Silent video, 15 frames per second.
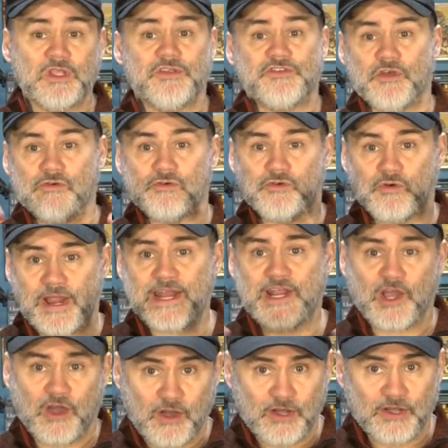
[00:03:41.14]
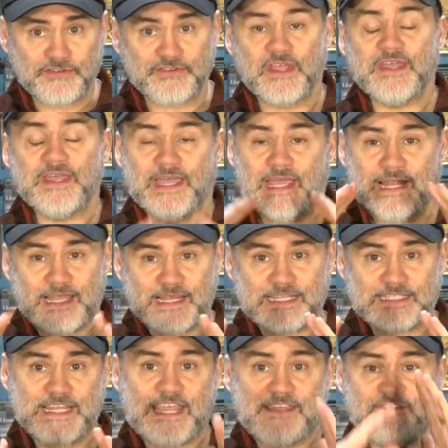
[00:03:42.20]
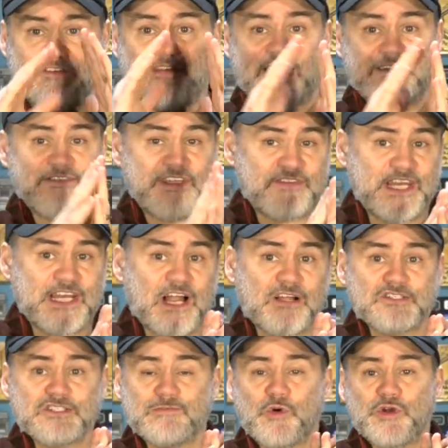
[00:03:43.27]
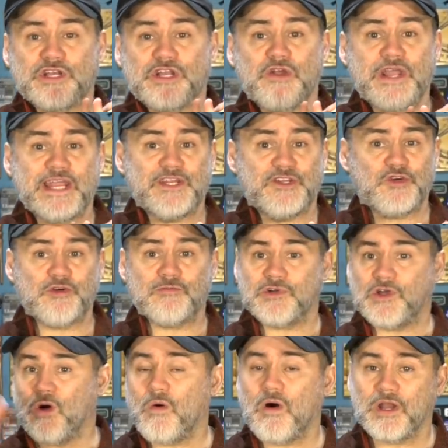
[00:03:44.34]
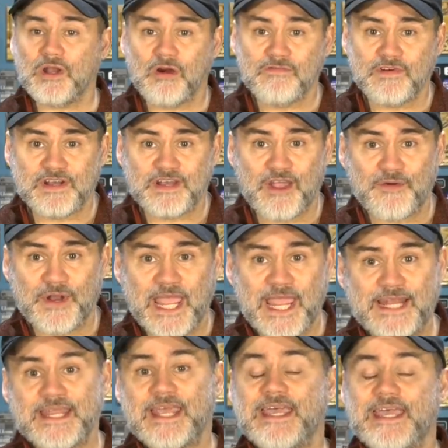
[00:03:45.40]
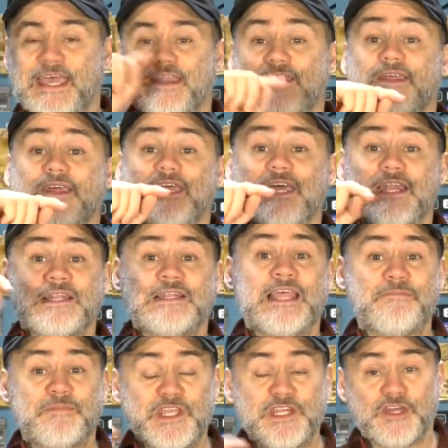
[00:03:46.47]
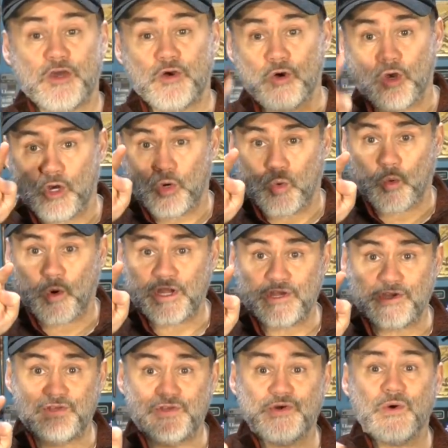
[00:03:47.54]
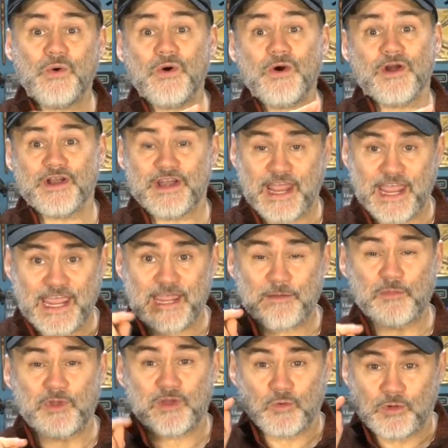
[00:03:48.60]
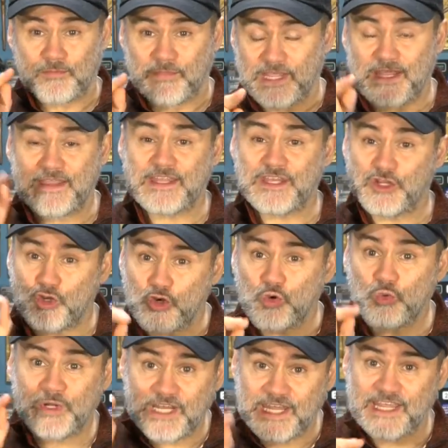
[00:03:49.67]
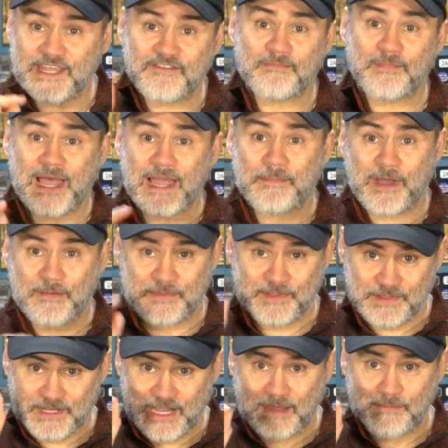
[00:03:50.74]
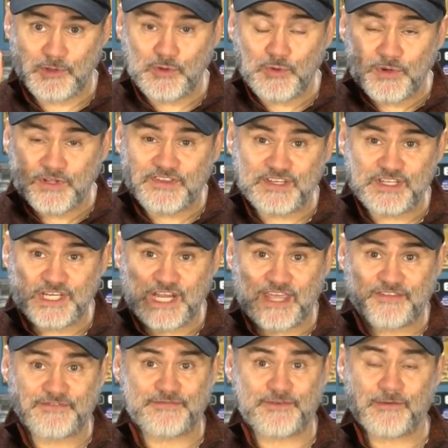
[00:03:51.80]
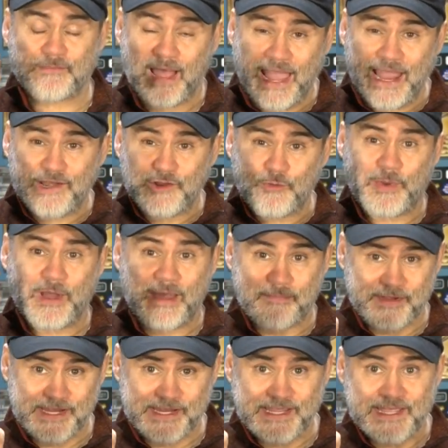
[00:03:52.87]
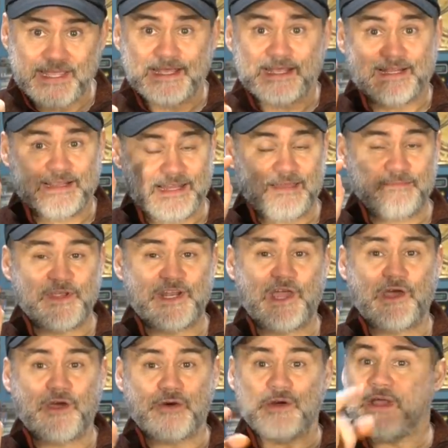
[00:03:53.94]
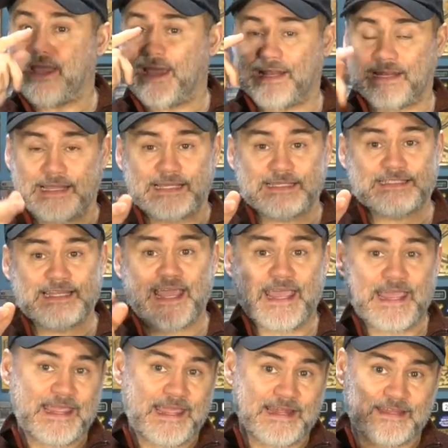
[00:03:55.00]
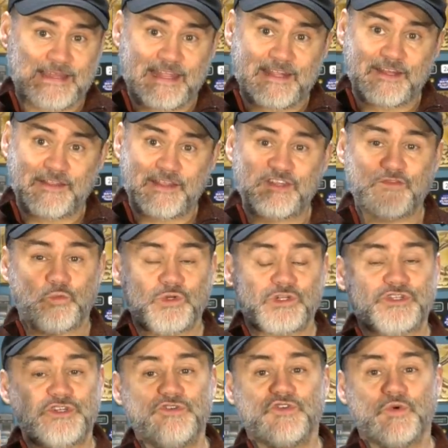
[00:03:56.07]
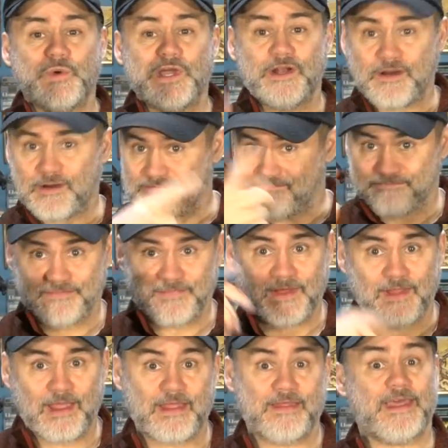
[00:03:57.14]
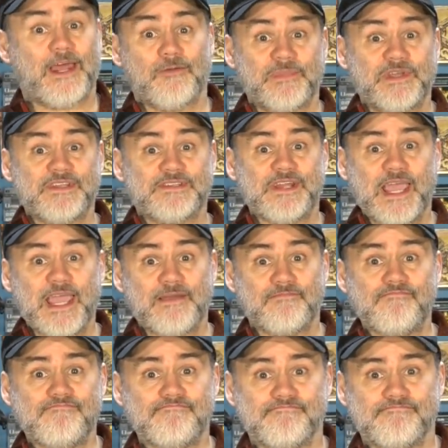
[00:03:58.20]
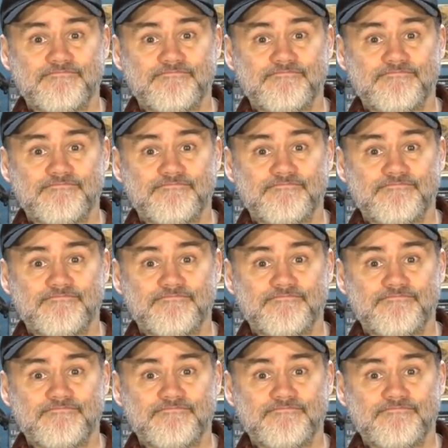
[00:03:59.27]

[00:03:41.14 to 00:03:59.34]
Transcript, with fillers: So great cause. And like I say, if you've got $50 or more to donate to them, go on over, donate, and then let me know what your name would be that you would give my puppy, the name you would suggest for my new puppy. Let me know. And like I say, at the end of this, we'll choose a winner, and that'll be his name.